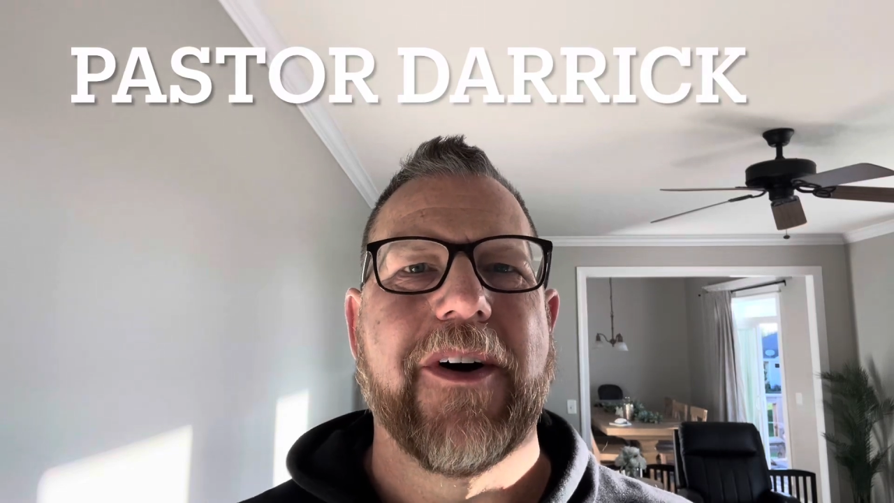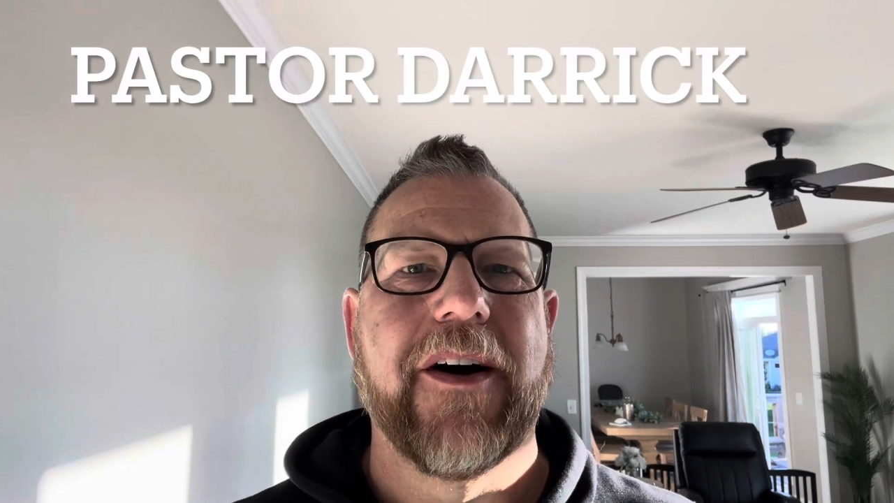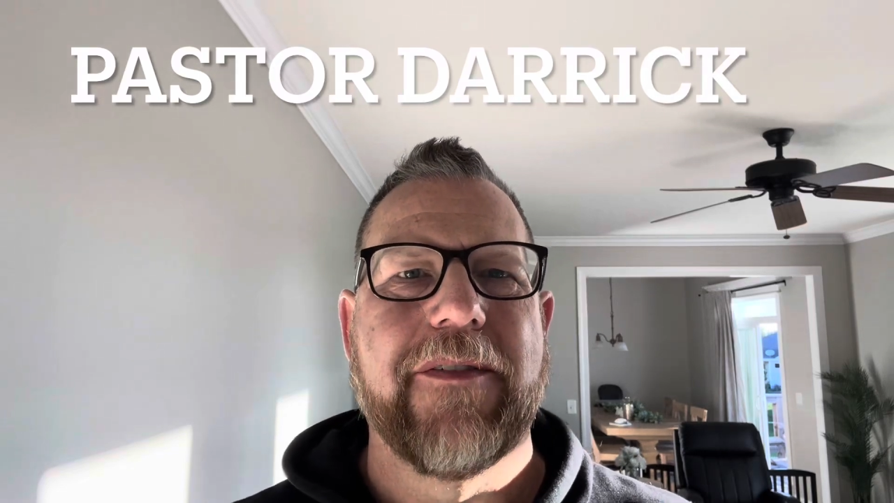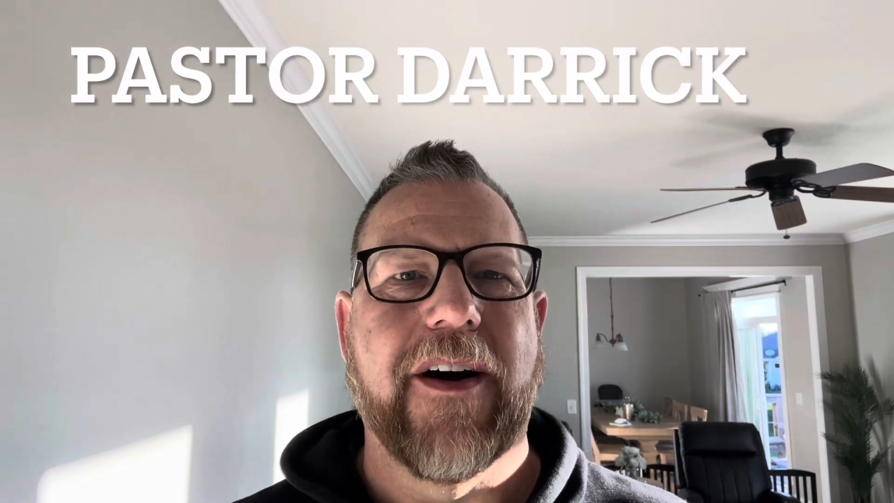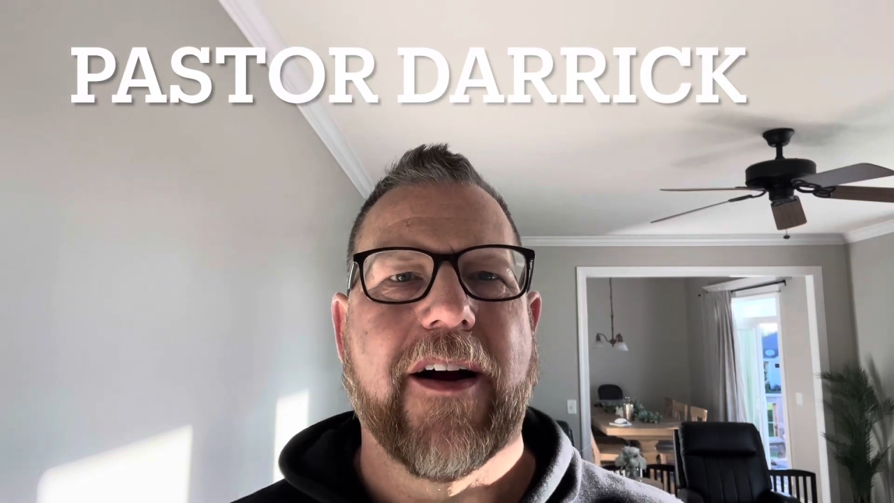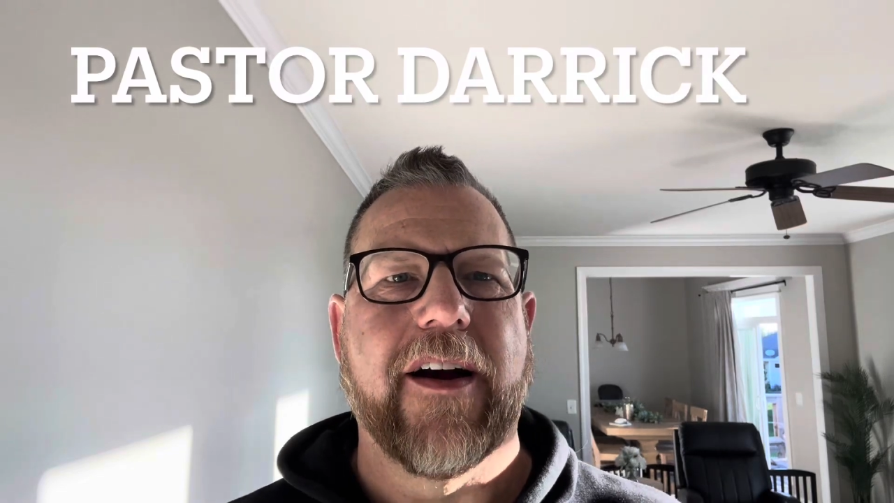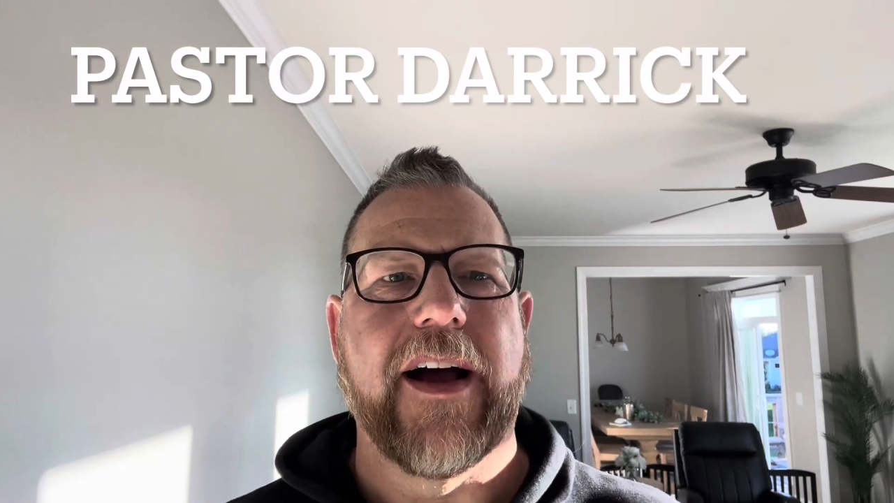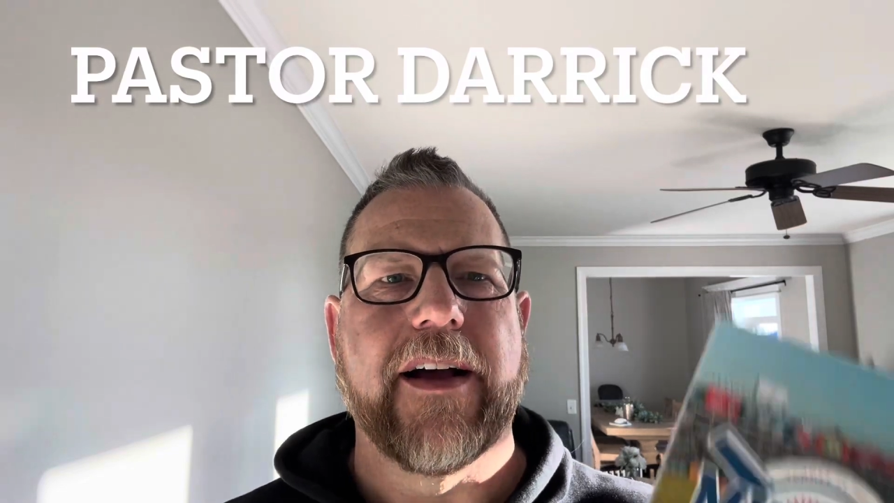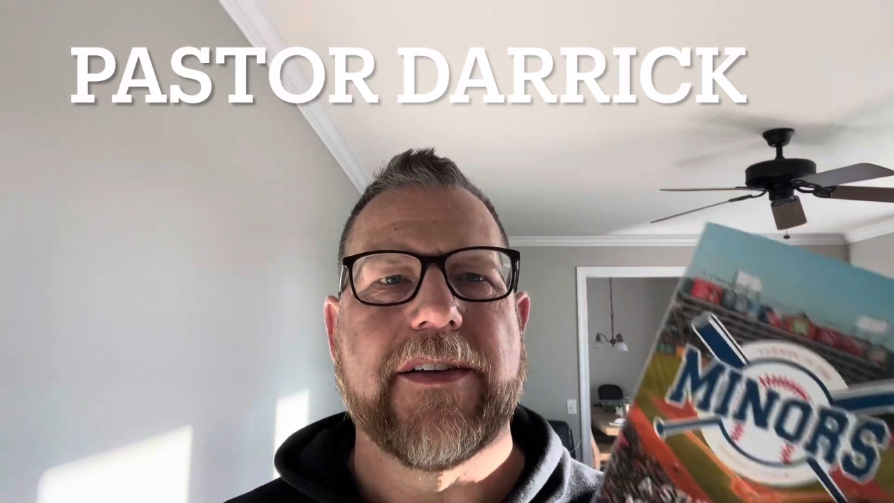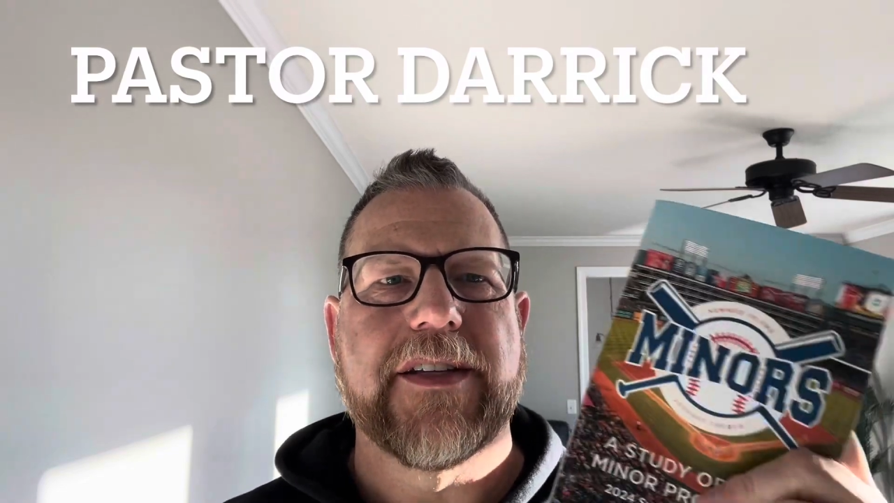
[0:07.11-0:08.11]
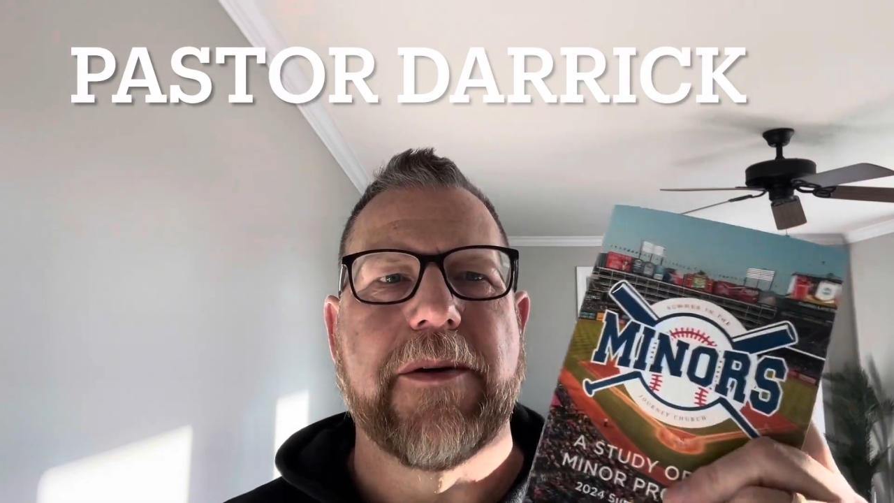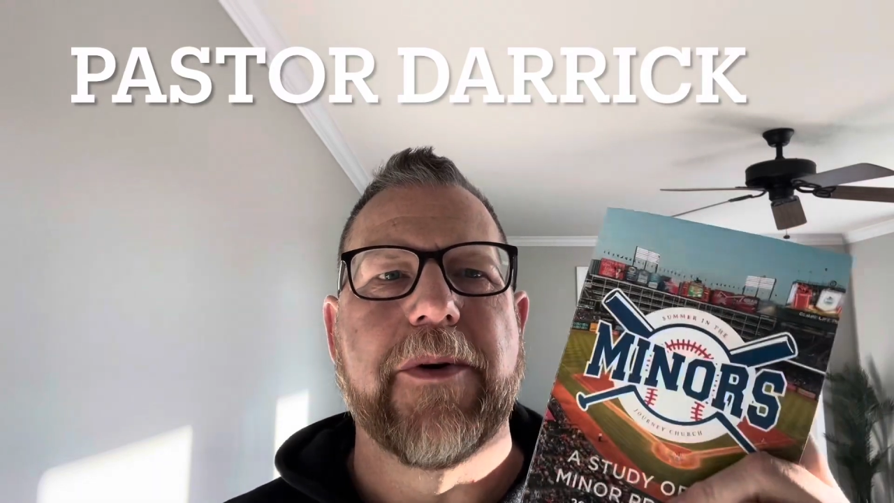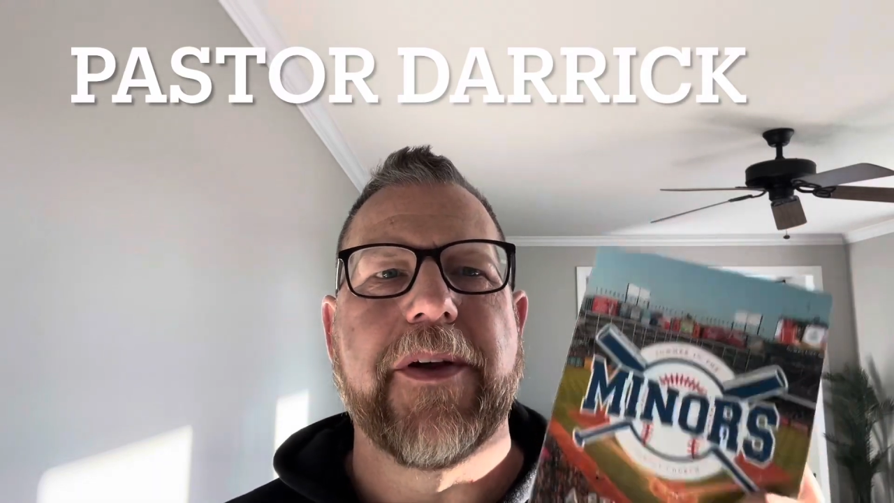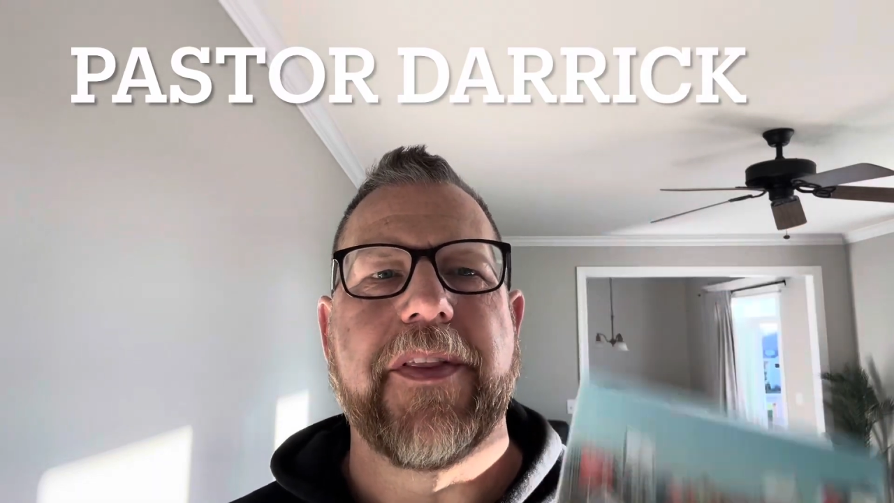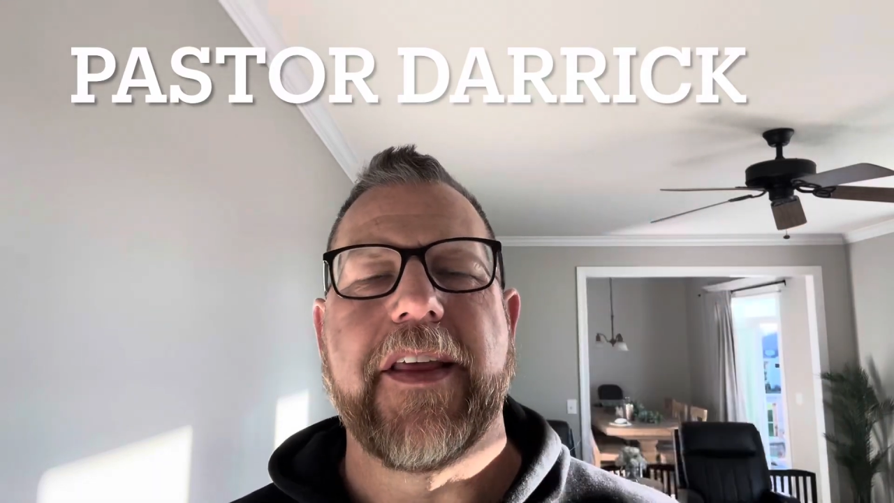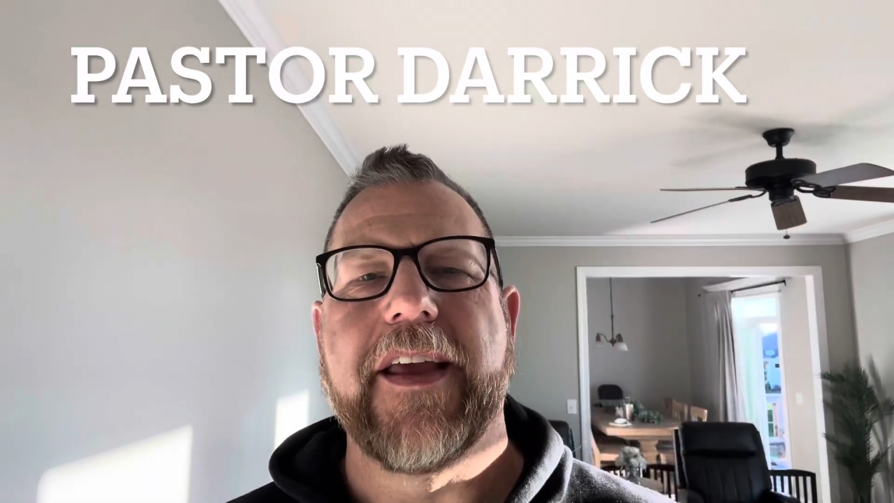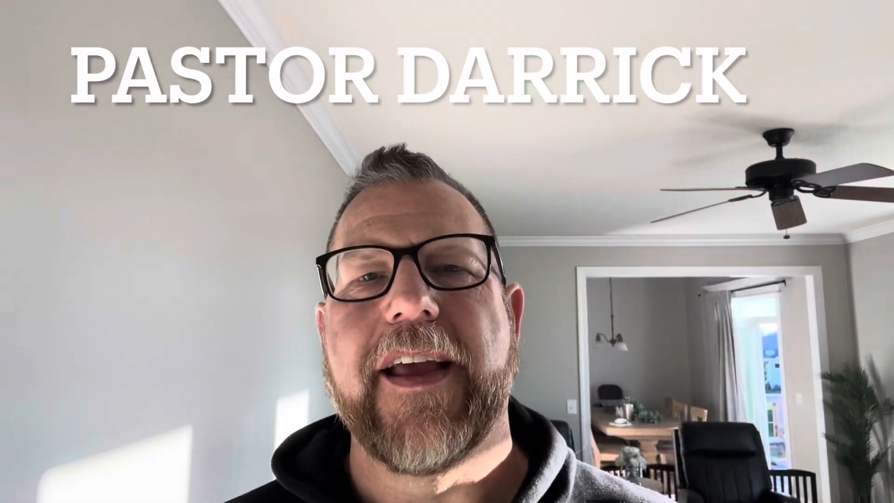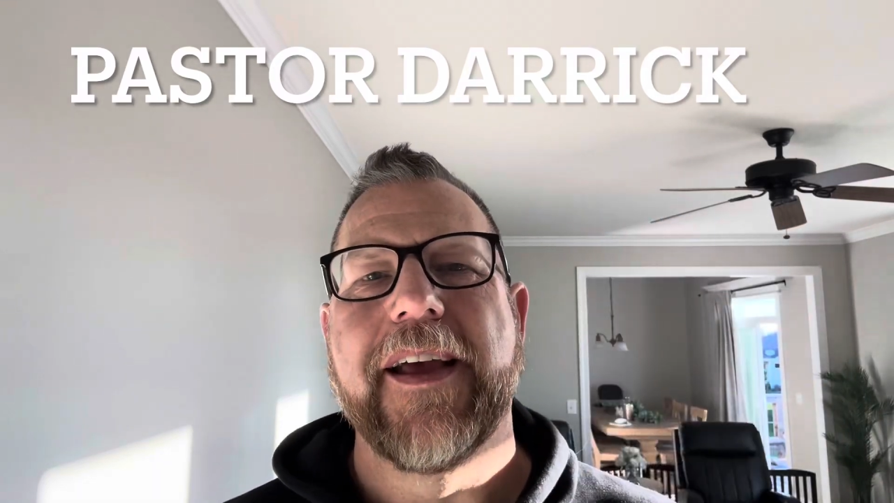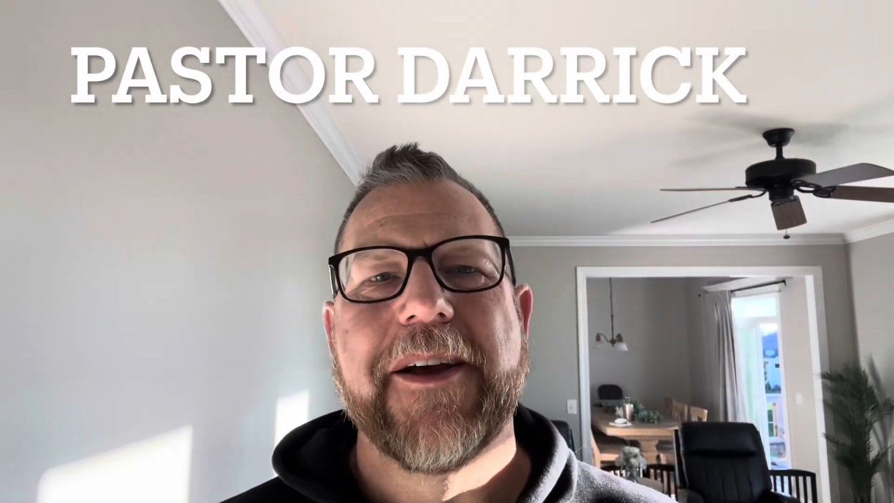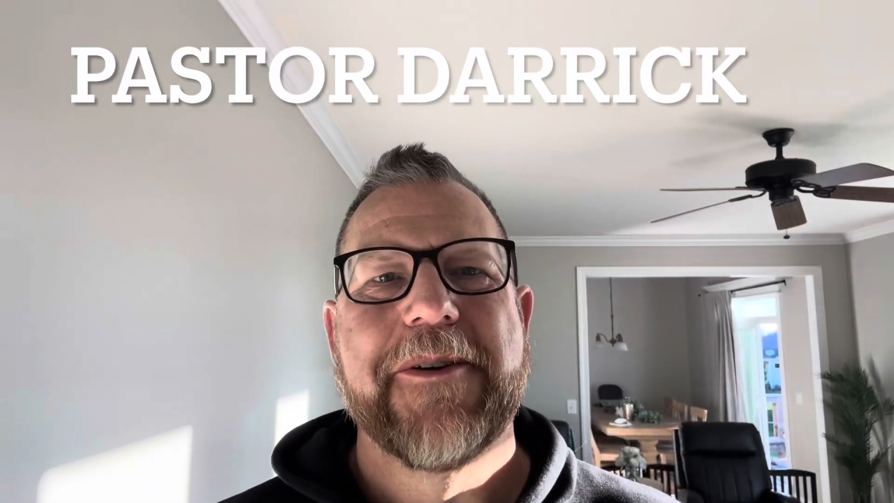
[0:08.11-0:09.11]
of our Summer in the